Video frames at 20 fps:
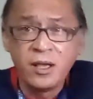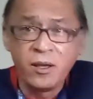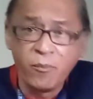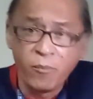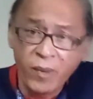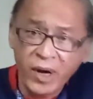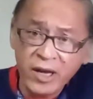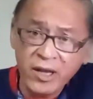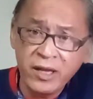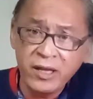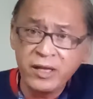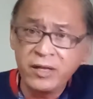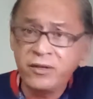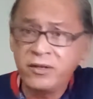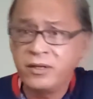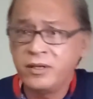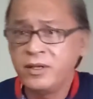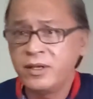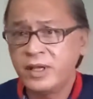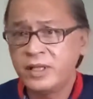My
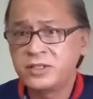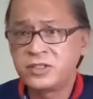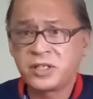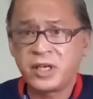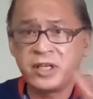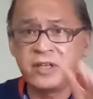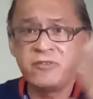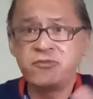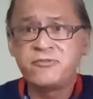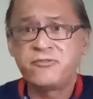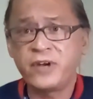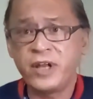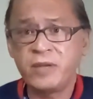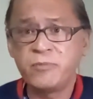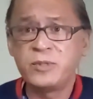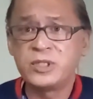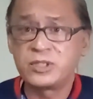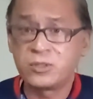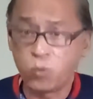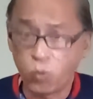entire frame
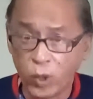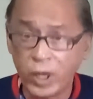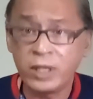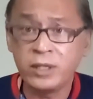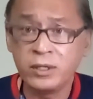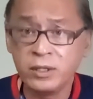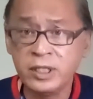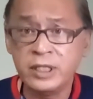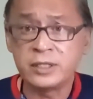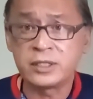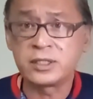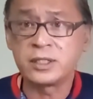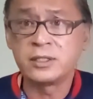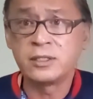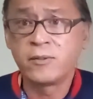is well lit,